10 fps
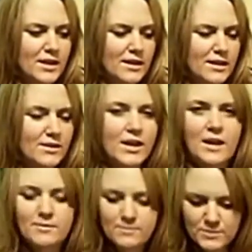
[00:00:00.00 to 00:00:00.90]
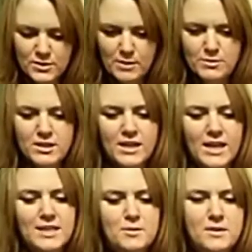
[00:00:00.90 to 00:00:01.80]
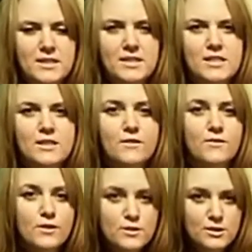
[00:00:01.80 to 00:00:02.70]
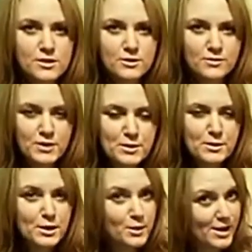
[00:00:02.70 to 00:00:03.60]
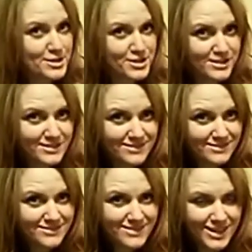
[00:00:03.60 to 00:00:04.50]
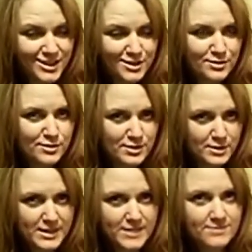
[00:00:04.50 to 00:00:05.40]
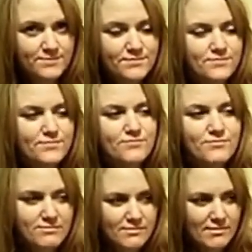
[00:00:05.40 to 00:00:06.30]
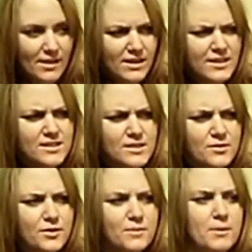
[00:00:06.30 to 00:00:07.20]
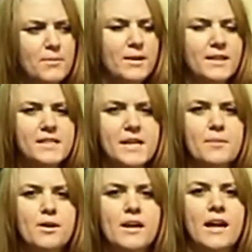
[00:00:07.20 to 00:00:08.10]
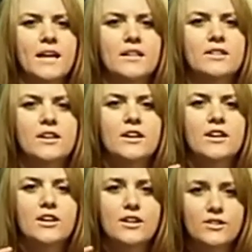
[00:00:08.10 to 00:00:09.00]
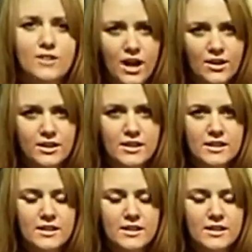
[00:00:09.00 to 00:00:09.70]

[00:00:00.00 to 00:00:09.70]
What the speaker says: Okay, so I'm just going to get to business. The first viewer question, thank you for viewing, is from Mary Tamara and her daughter.